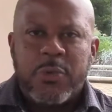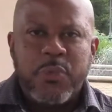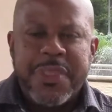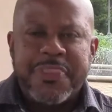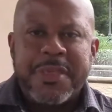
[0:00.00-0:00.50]

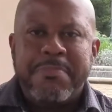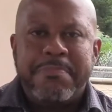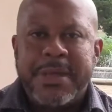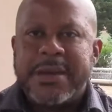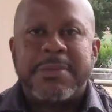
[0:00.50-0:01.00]
with the
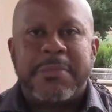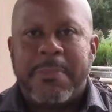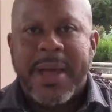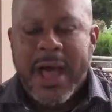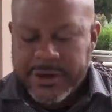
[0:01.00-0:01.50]
minimum
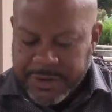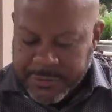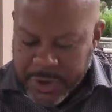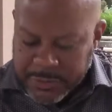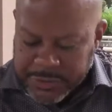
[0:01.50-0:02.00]
amount
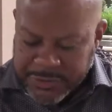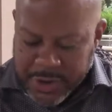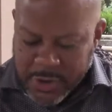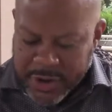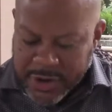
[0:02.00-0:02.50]
of what was
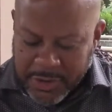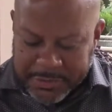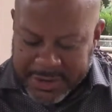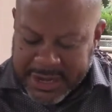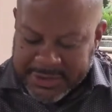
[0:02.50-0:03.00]
going
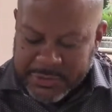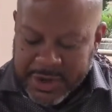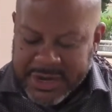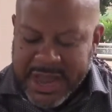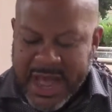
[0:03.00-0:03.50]
on. But guess
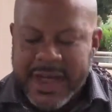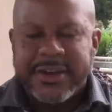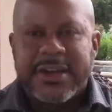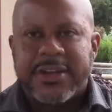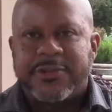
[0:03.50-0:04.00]
what?
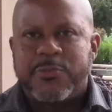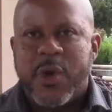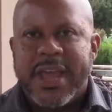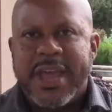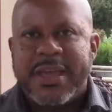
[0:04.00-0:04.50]
God does
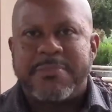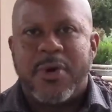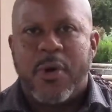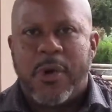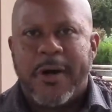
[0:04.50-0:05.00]
way
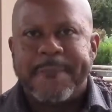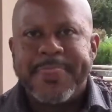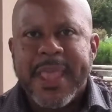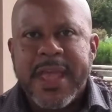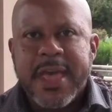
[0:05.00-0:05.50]
more
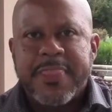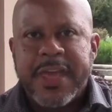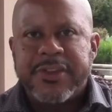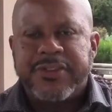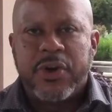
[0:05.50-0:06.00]

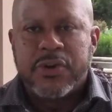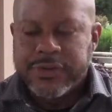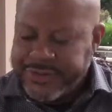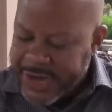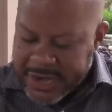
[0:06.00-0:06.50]
than
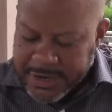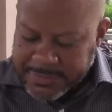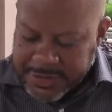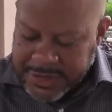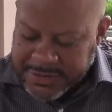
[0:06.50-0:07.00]

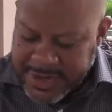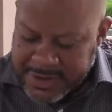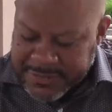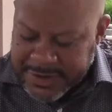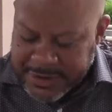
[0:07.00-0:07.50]
Jacob could have
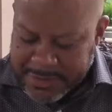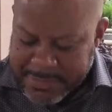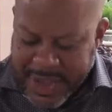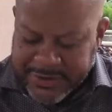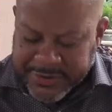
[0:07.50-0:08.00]
even
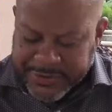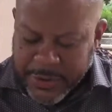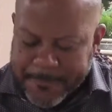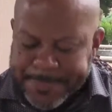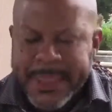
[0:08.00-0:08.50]
imagined.
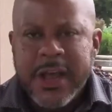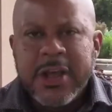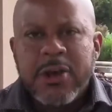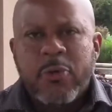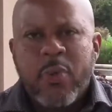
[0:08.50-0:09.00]
So
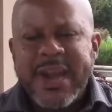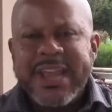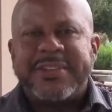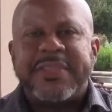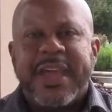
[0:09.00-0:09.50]
what
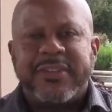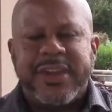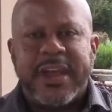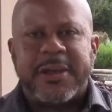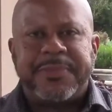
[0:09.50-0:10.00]
is it that
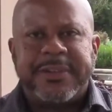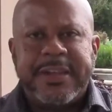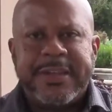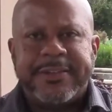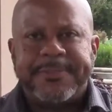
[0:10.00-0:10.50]
Jacob sees